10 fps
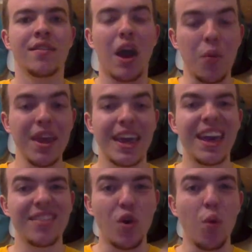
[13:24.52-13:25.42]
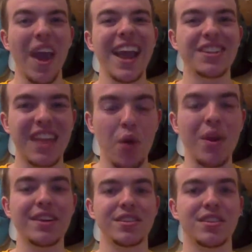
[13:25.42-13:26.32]
that we get, the wage that
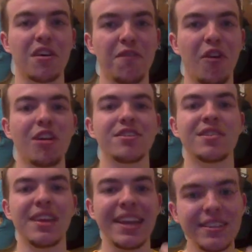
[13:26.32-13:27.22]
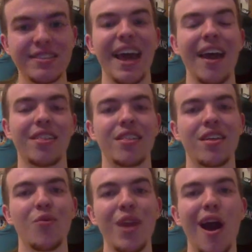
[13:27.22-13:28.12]
we deserve for our sin, is
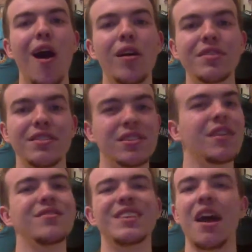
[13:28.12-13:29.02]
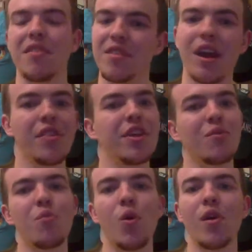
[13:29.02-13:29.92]
death. We all deserve death,
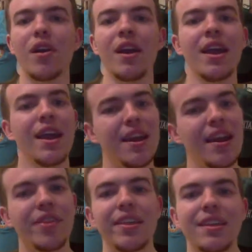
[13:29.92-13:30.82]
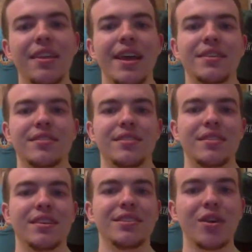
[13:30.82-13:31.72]
nothing more, nothing less.
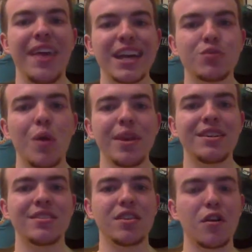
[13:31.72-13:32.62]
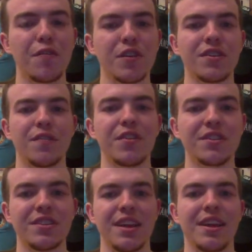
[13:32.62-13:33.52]
And so that's what we deserve for
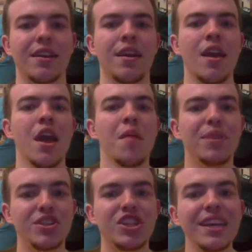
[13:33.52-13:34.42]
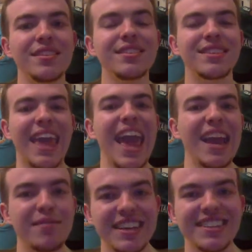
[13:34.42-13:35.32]
sinning. But Jesus
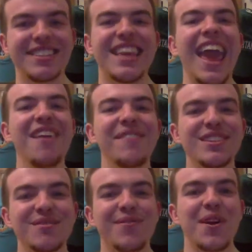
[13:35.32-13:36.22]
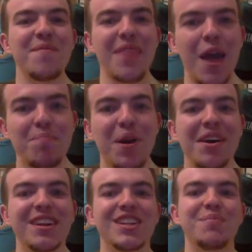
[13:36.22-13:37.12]
came to save us from that
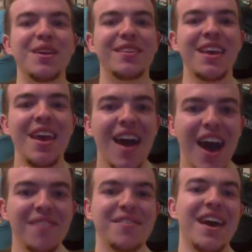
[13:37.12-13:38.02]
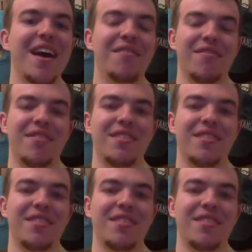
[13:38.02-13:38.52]
punishment of death.